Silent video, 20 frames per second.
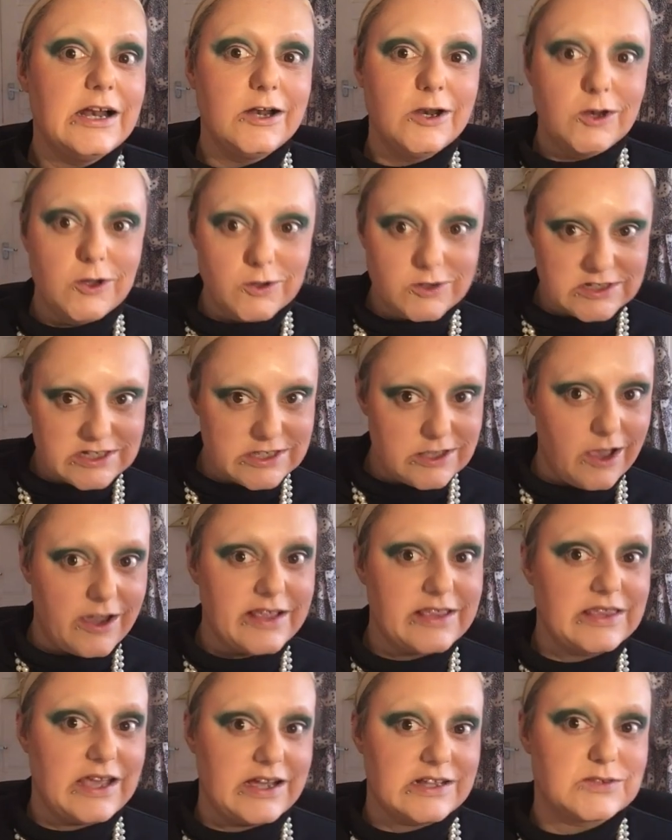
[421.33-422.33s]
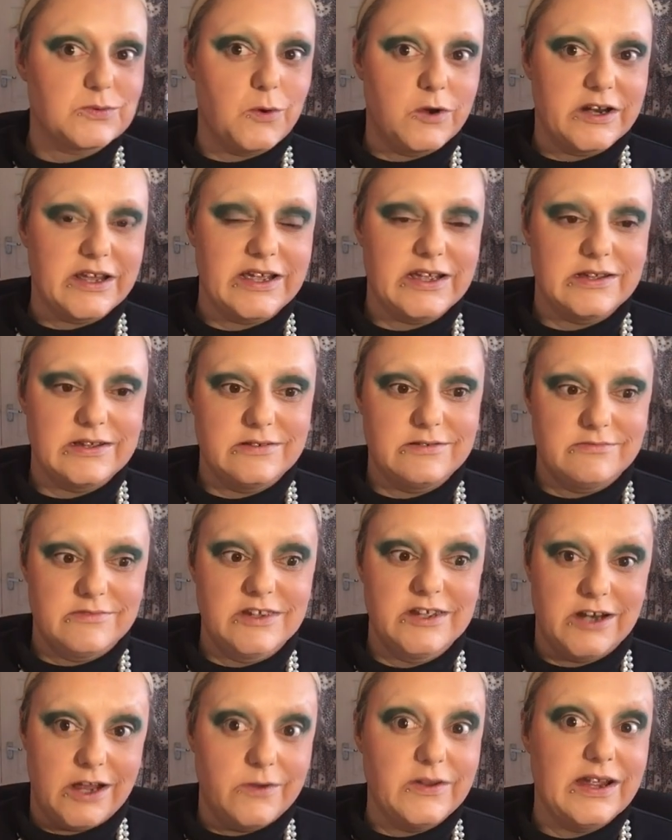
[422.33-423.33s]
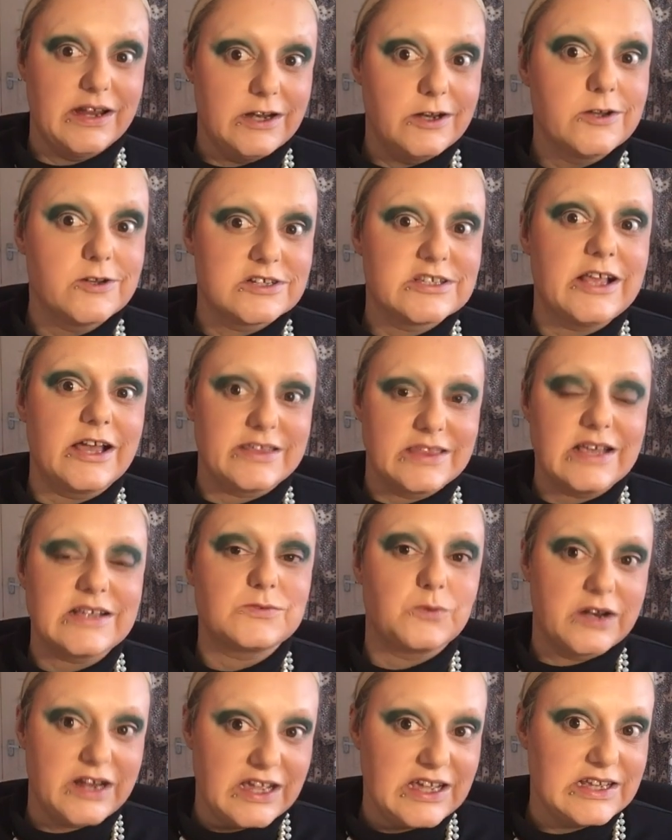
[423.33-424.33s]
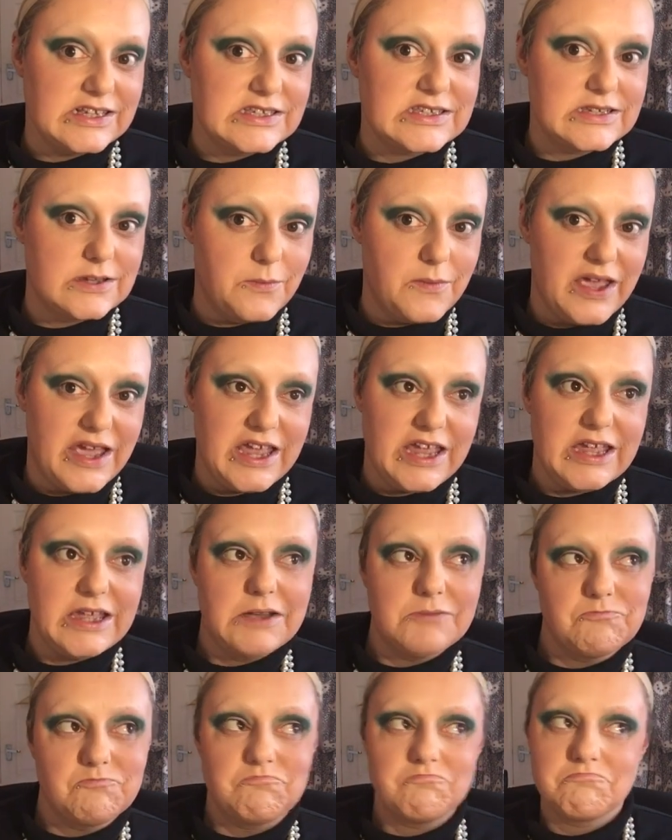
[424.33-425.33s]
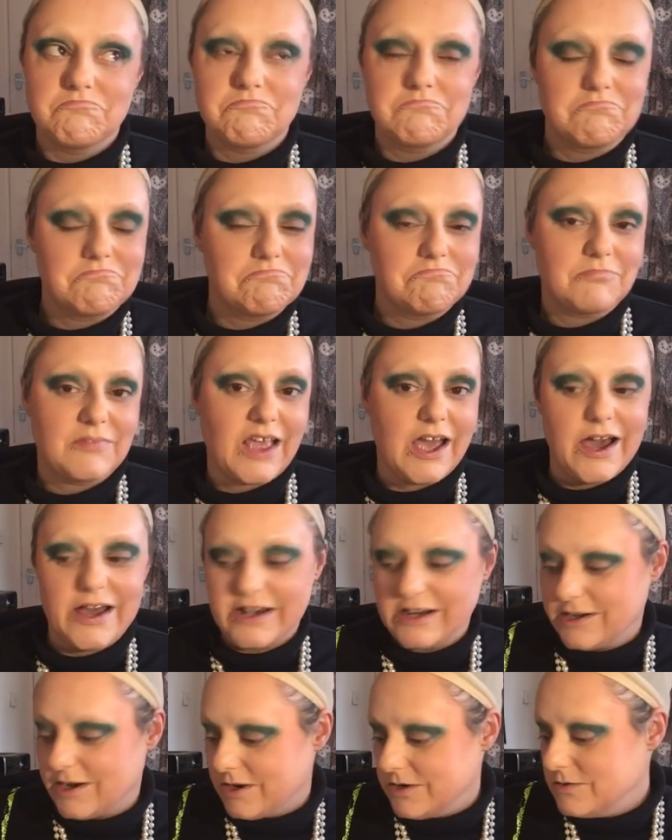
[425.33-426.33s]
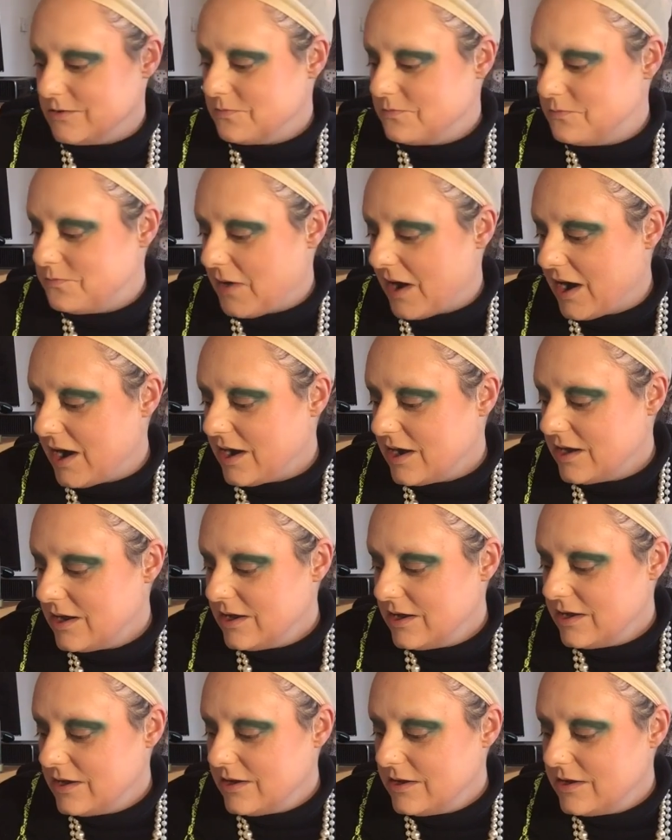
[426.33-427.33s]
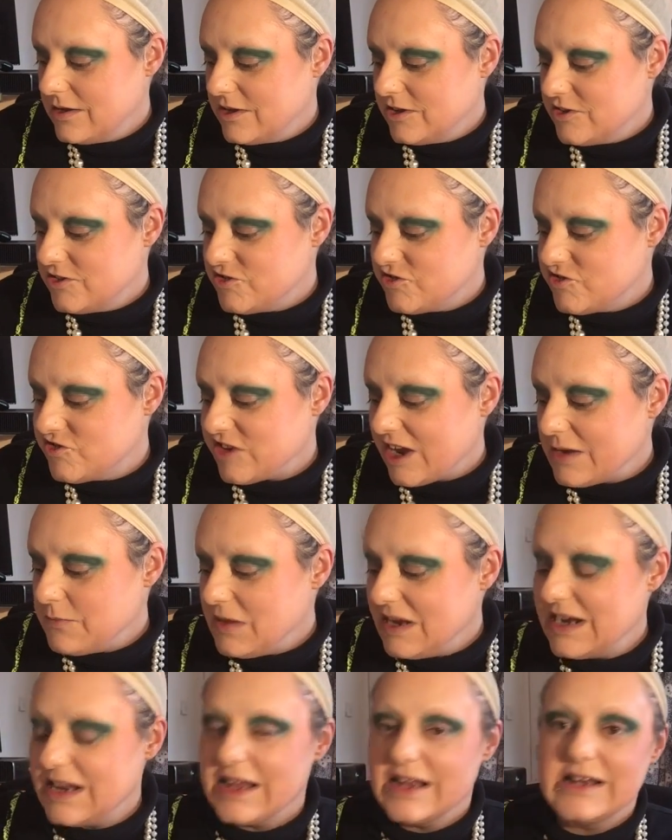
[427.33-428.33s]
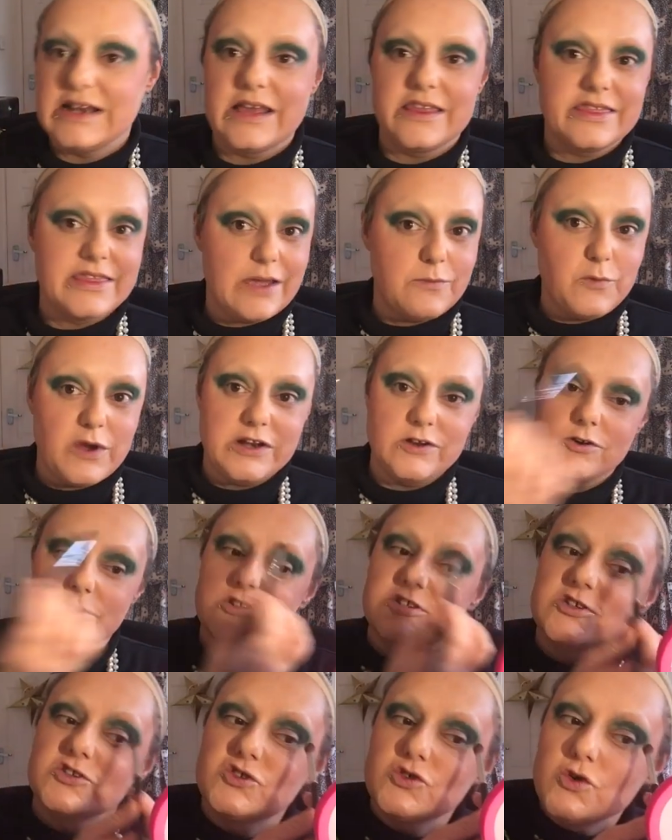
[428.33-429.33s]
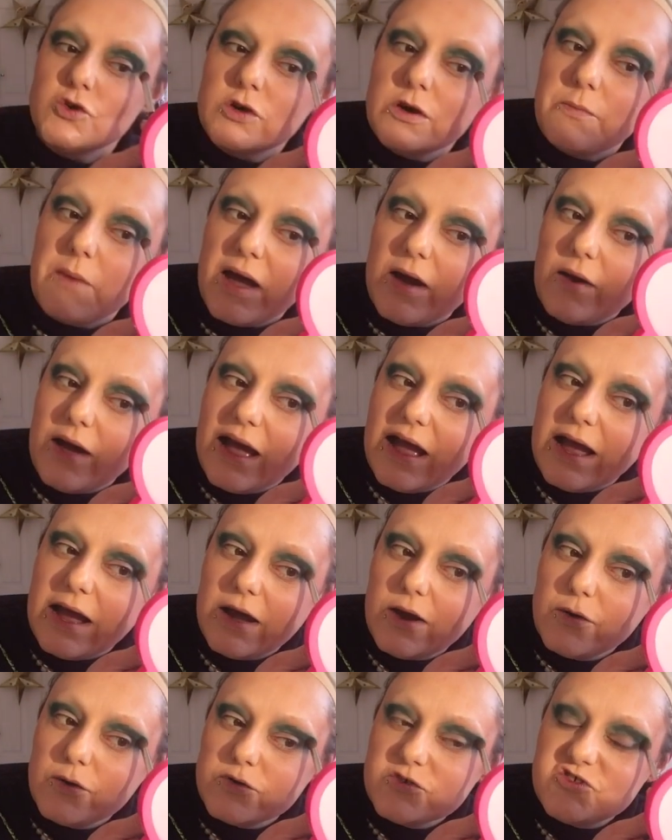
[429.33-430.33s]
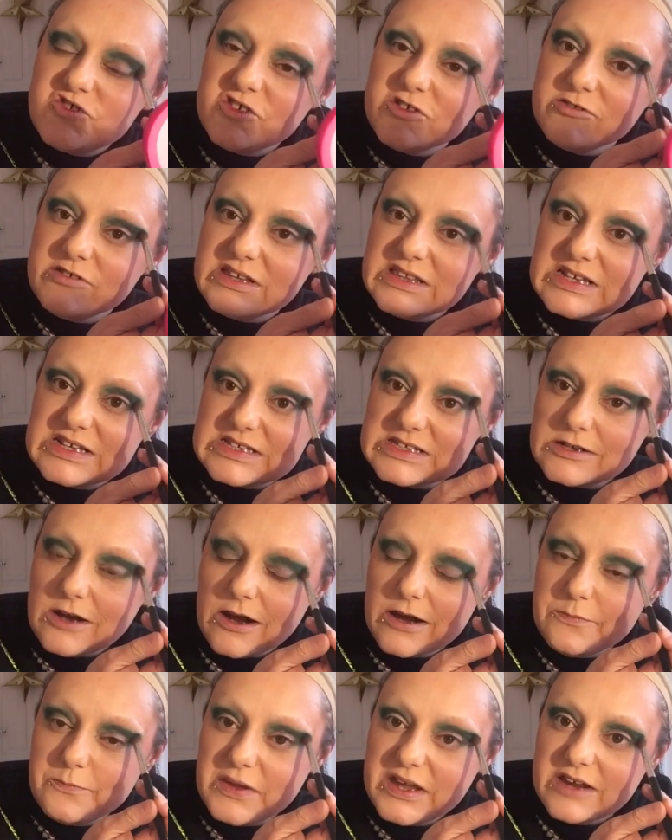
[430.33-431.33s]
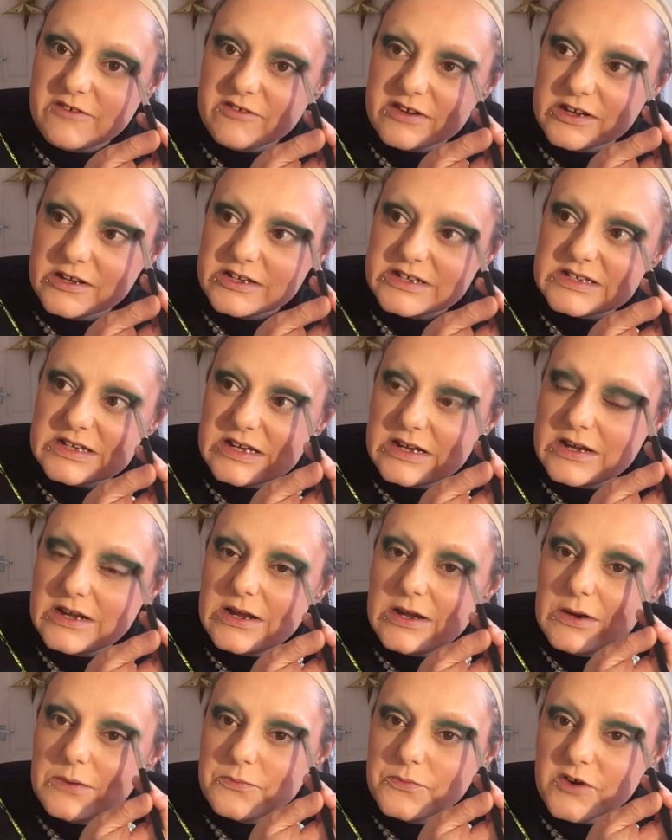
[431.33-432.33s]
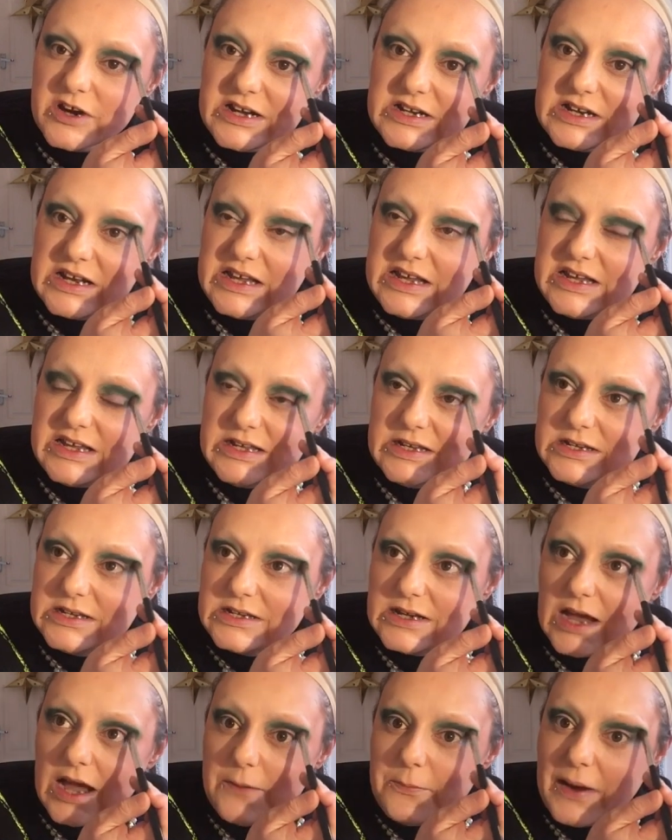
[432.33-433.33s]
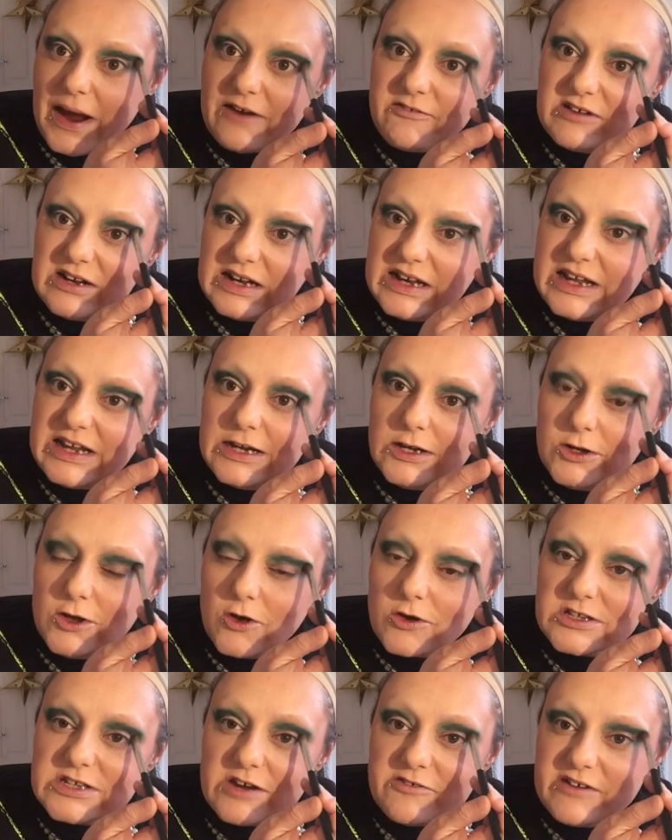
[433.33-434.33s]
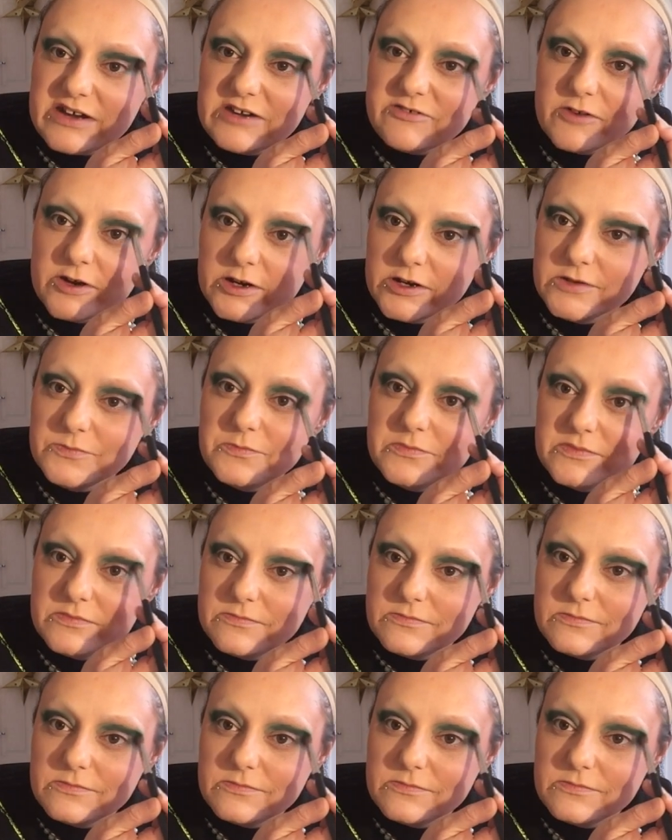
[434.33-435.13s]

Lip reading: looks like that's what it, you know, it looks like that's what it is to me. I don't know. But Jamie Lynn then went on to talk about how during this time period, Britney apparently locked her in a room